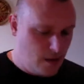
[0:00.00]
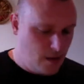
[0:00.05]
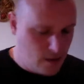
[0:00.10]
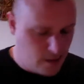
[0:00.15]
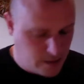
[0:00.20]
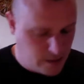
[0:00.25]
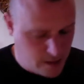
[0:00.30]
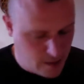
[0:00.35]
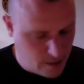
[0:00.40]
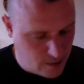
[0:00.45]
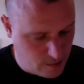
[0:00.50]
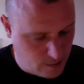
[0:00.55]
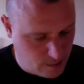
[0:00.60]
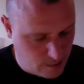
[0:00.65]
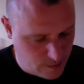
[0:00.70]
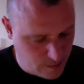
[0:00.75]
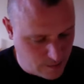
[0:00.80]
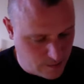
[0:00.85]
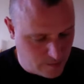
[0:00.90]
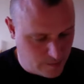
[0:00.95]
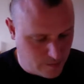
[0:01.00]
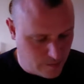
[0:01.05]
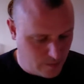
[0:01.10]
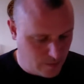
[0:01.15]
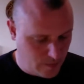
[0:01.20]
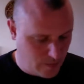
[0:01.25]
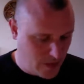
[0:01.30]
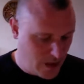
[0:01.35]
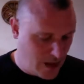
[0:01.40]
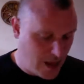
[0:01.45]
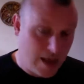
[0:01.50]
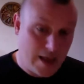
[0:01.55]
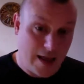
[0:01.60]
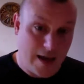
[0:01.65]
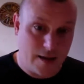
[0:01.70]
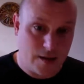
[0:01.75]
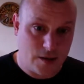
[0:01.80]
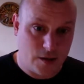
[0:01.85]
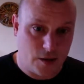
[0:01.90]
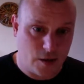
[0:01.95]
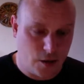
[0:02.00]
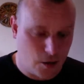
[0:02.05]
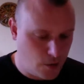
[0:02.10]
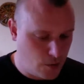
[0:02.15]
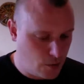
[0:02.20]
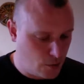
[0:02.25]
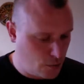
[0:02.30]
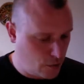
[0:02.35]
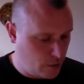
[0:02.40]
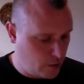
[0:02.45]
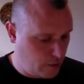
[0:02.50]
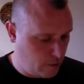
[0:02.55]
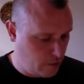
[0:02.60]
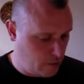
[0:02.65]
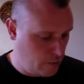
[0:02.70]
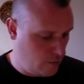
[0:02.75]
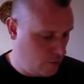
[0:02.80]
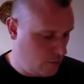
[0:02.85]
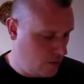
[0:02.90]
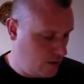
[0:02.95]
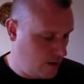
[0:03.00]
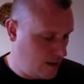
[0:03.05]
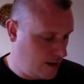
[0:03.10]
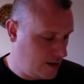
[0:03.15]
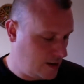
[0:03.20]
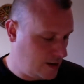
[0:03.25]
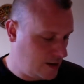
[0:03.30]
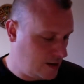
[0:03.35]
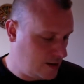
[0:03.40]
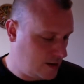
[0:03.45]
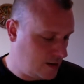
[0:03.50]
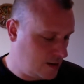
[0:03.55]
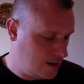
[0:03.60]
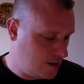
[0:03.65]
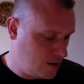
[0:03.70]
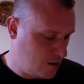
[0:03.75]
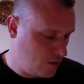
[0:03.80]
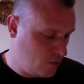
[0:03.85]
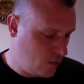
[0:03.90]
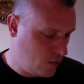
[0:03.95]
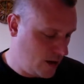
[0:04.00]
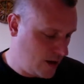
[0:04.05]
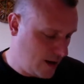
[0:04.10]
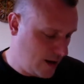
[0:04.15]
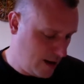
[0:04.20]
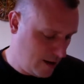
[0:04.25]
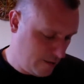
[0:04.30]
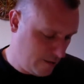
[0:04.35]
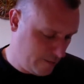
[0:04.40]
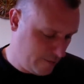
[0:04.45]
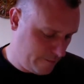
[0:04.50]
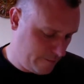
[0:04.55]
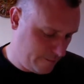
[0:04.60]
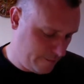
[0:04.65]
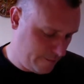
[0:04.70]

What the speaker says: So, let's go through this. So we have